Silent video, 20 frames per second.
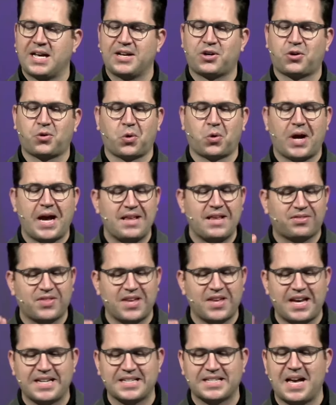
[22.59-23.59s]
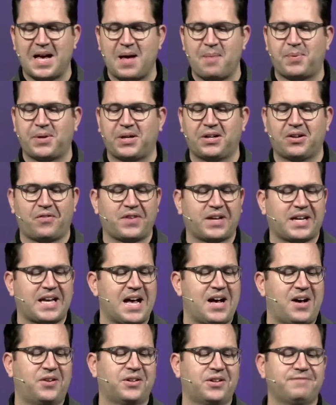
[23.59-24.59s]
Great things happening on the
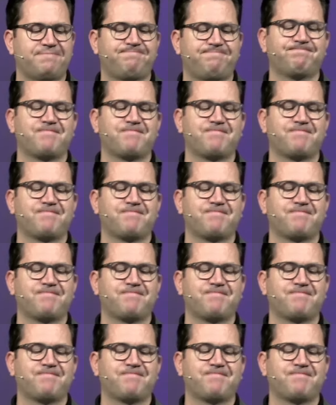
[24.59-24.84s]
calendar.